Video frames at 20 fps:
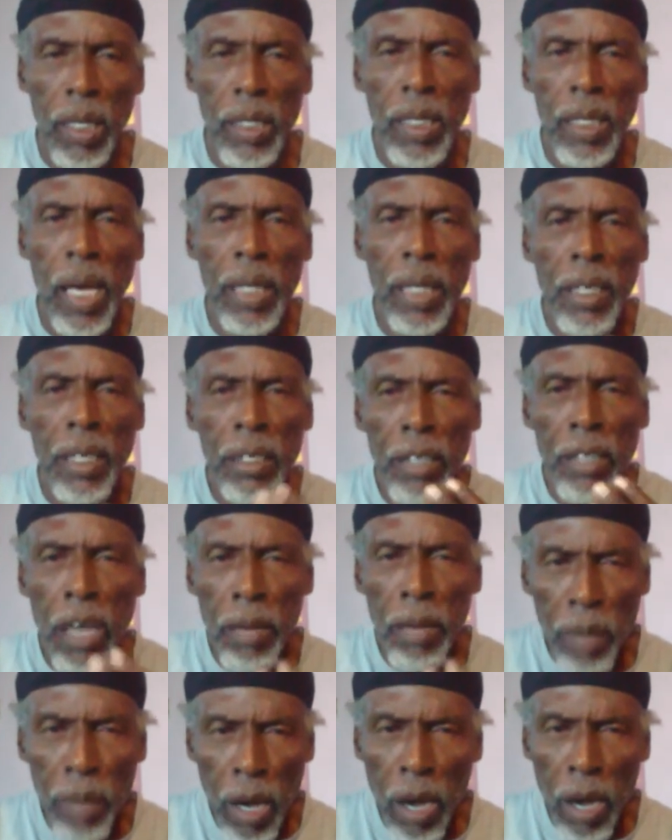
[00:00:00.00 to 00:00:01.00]
that the
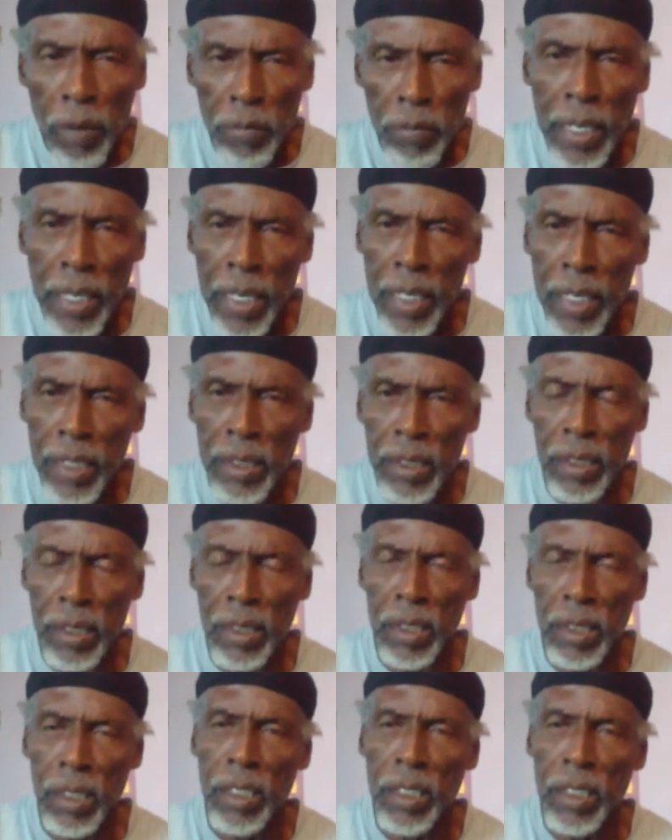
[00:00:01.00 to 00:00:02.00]
number of days,
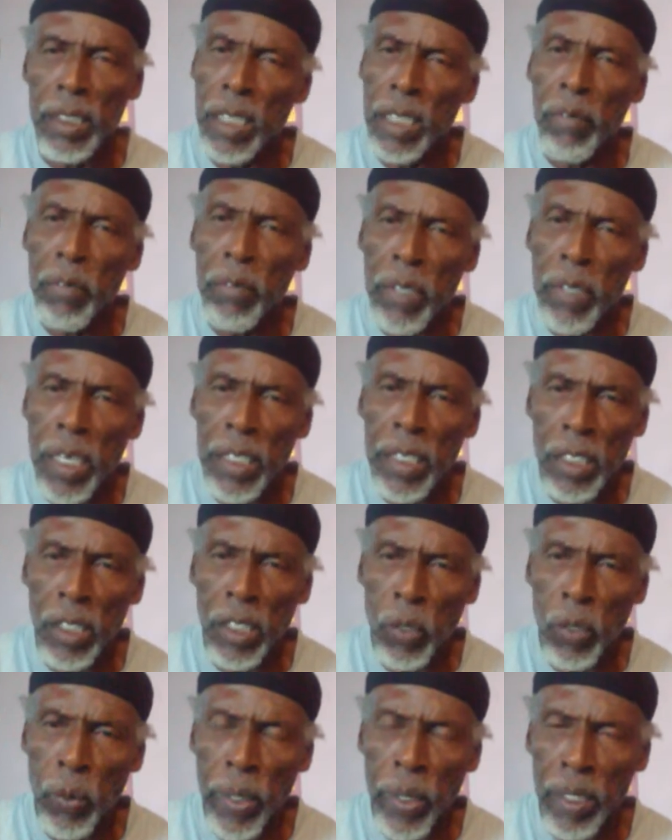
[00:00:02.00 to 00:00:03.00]
7 days
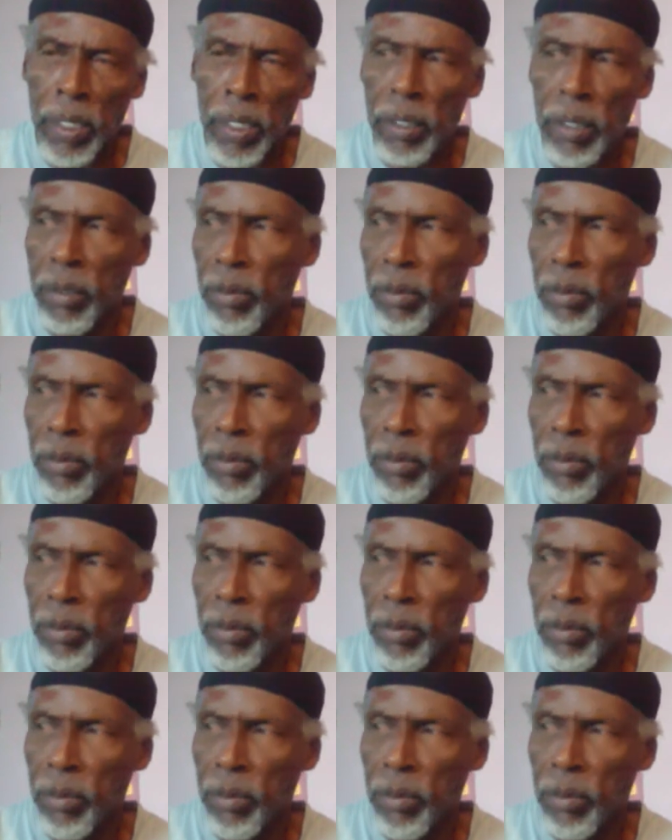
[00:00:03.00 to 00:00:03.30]
in the week,